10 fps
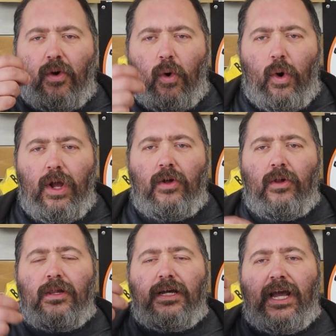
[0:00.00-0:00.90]

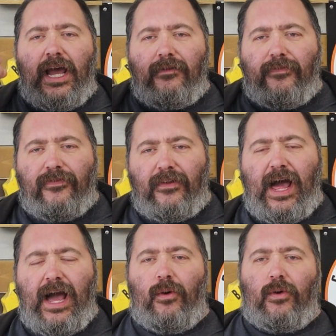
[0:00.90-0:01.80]
oil and
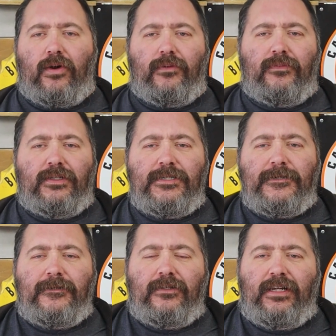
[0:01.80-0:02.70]
flour,
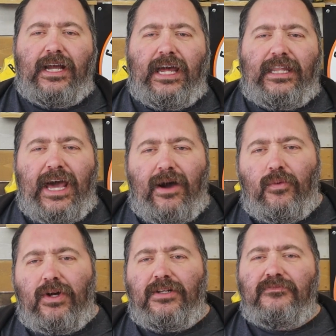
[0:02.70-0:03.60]
and that
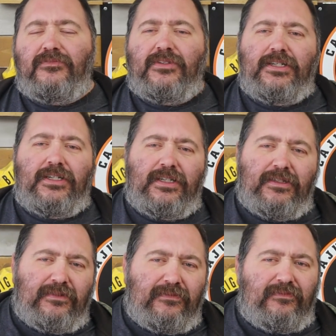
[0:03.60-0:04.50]
one
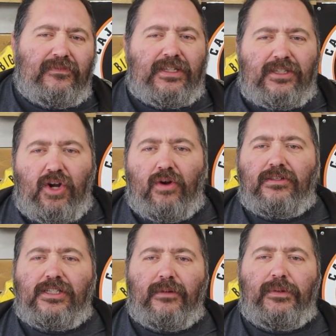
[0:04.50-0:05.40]

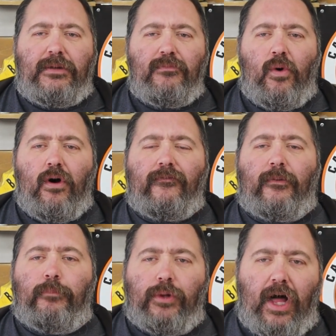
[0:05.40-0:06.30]
turns to be more of
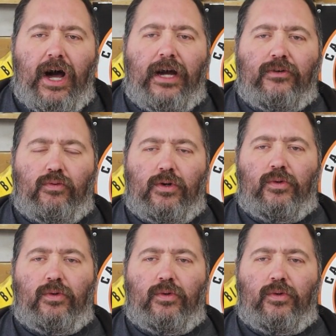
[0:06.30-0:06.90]
a blonde roux.